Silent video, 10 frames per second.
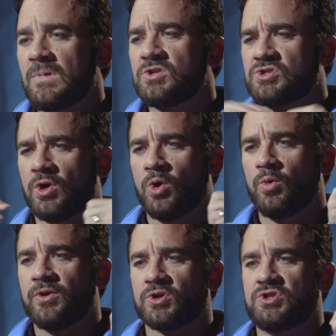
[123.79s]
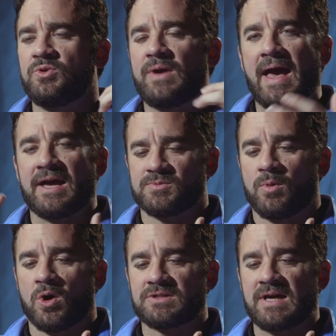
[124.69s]
so there's two guys,
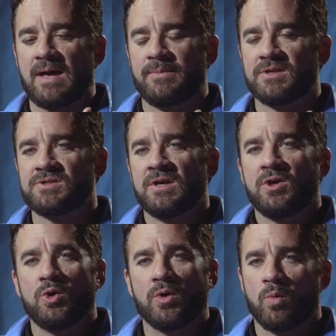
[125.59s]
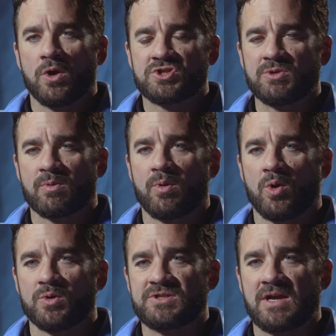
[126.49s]
Mark Thomas, who had won a Super
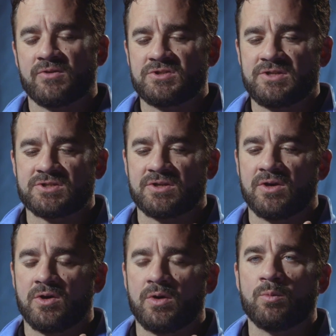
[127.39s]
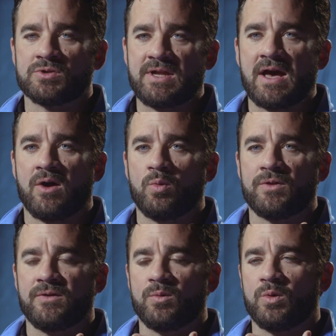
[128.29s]
Bowl with San Francisco and was now
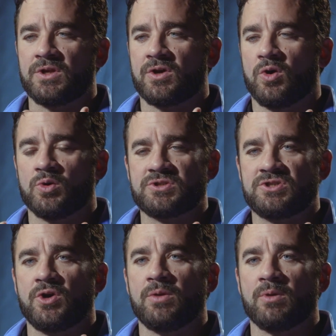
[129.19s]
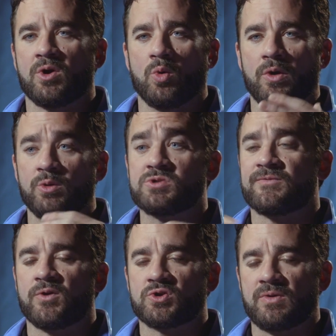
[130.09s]
with the Colts, and Tony McCoy, who was a
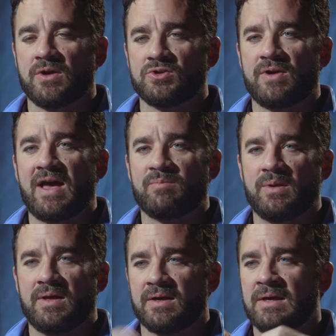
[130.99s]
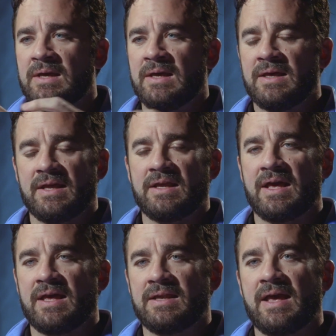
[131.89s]
first-round draft pick,
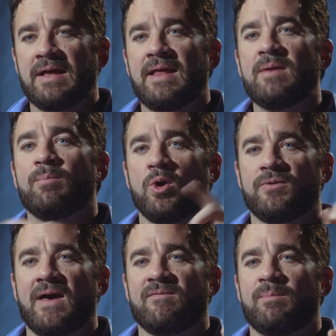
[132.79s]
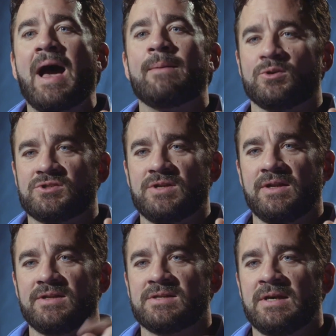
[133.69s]
and they both have Bible
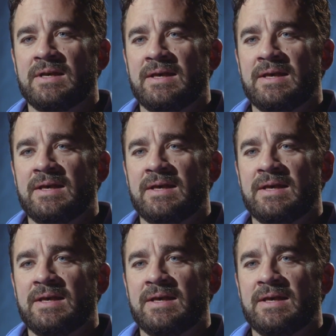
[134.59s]
studies.